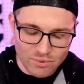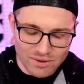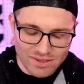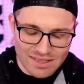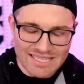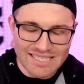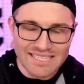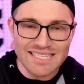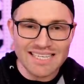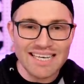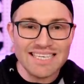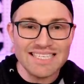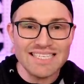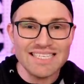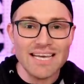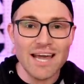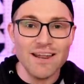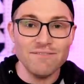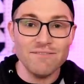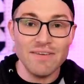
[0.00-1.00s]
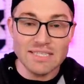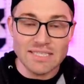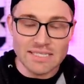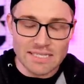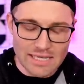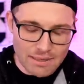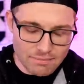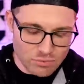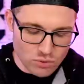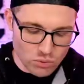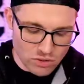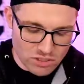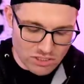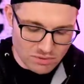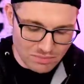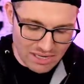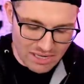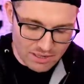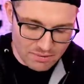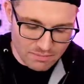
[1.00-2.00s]
with the sticky side facing up towards
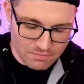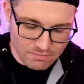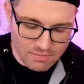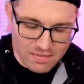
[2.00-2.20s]
me.